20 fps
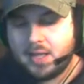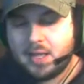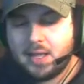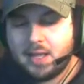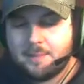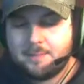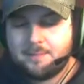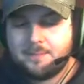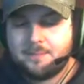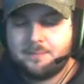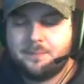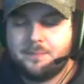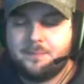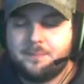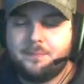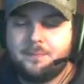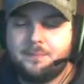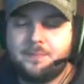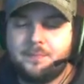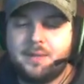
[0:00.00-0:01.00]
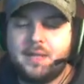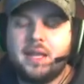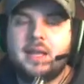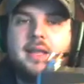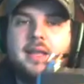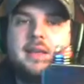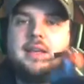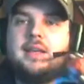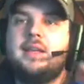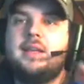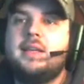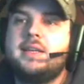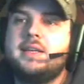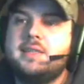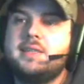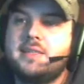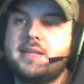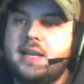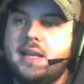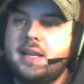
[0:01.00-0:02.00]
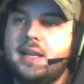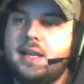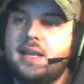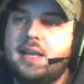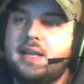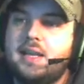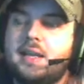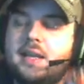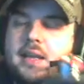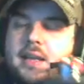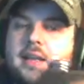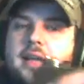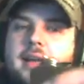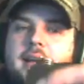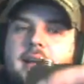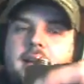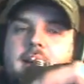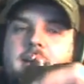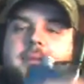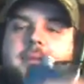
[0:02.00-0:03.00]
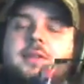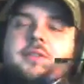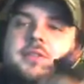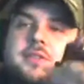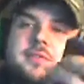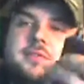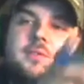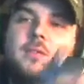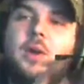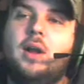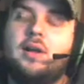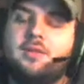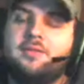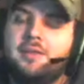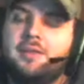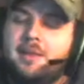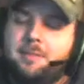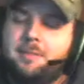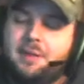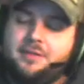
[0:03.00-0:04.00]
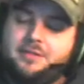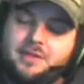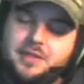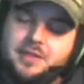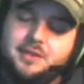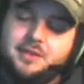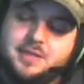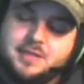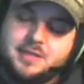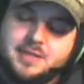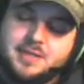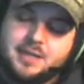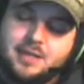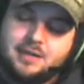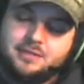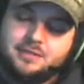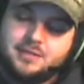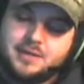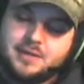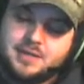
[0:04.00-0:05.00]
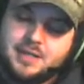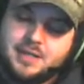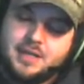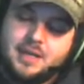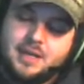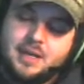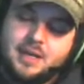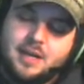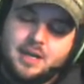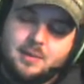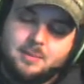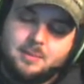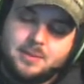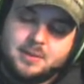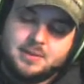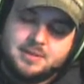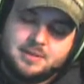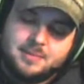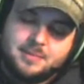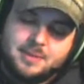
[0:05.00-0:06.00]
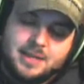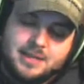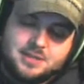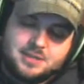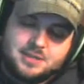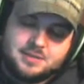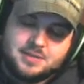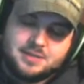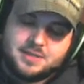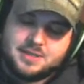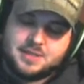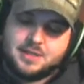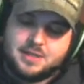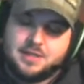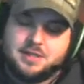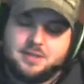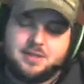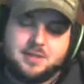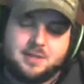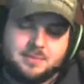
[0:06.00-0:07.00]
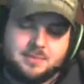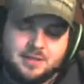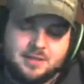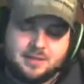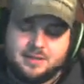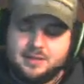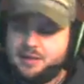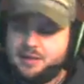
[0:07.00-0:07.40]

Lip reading: And it is a let me just rock vape off it. You can see it first. I'll burn some of that juice that I just dumped on